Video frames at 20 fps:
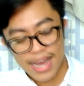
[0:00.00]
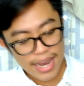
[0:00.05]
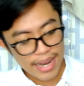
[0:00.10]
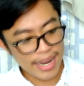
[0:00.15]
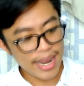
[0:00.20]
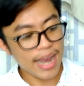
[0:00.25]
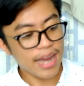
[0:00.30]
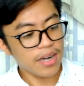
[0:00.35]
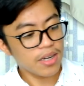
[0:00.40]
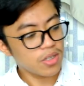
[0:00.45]

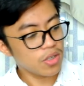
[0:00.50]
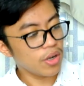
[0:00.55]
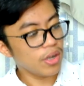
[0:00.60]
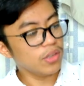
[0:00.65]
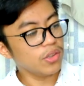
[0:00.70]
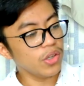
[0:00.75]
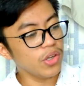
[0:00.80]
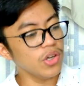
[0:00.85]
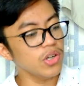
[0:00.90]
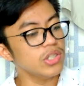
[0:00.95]
Yeah. So,
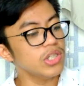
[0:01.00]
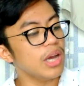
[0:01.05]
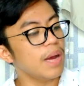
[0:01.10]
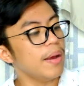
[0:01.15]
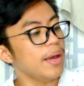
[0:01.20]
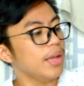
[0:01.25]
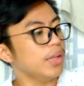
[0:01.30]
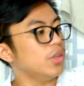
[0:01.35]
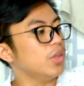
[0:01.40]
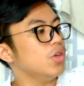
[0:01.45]
ito
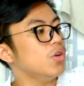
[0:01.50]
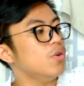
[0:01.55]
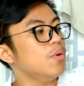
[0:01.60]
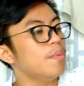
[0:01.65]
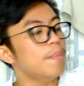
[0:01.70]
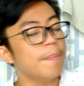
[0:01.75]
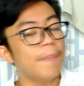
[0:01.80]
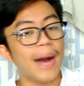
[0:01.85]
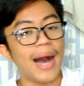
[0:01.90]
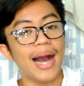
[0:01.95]
yung
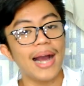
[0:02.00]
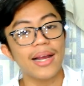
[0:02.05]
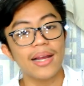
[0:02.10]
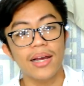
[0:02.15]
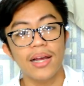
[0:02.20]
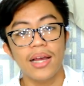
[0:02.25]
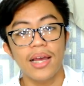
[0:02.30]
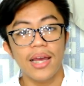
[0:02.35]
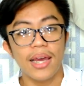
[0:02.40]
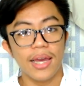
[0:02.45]

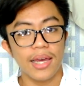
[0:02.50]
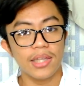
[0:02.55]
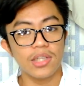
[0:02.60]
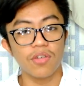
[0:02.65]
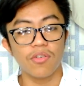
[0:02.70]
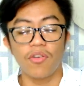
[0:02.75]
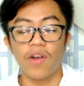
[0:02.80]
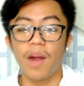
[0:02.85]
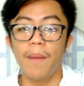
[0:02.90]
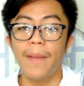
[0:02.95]
bag. It's
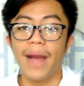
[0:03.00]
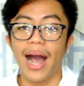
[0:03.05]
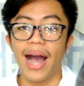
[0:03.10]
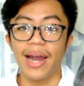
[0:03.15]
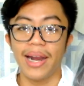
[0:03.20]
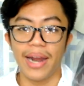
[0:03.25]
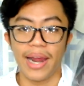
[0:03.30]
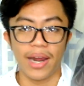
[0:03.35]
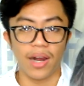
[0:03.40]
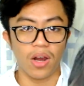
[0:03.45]
from
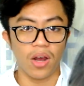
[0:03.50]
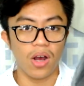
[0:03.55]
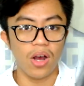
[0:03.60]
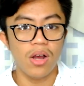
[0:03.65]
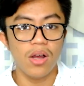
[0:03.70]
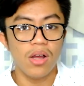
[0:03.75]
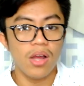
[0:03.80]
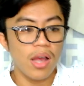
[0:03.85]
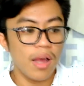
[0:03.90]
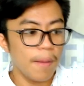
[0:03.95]
Anello.
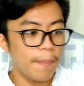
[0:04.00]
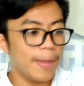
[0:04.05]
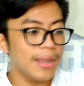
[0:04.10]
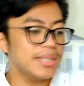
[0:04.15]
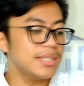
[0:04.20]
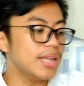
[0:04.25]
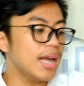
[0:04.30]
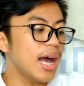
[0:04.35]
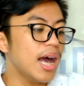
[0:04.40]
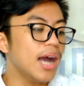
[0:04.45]

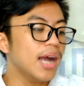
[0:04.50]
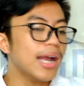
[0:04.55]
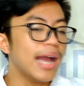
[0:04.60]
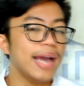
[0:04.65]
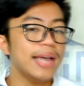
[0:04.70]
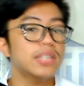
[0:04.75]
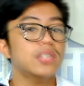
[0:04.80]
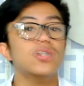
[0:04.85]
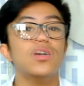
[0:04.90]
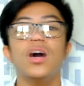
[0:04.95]
Basta,
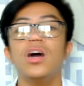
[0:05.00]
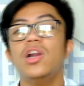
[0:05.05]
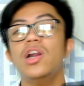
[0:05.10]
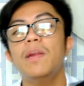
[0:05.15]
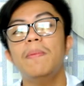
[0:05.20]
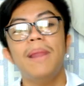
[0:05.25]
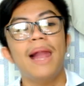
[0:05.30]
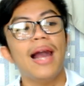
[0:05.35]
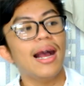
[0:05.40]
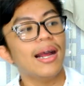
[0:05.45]
guys,
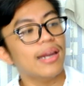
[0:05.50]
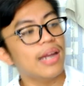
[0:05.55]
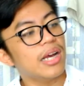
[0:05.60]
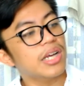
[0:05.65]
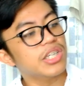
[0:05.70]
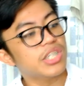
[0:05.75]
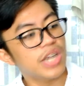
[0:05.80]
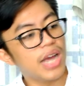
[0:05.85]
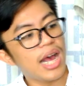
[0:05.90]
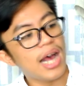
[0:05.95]
color black lang
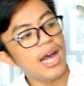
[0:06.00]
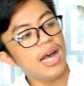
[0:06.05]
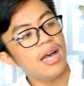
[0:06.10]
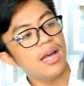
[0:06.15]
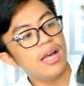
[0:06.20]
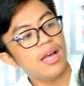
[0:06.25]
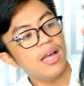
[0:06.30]
siya.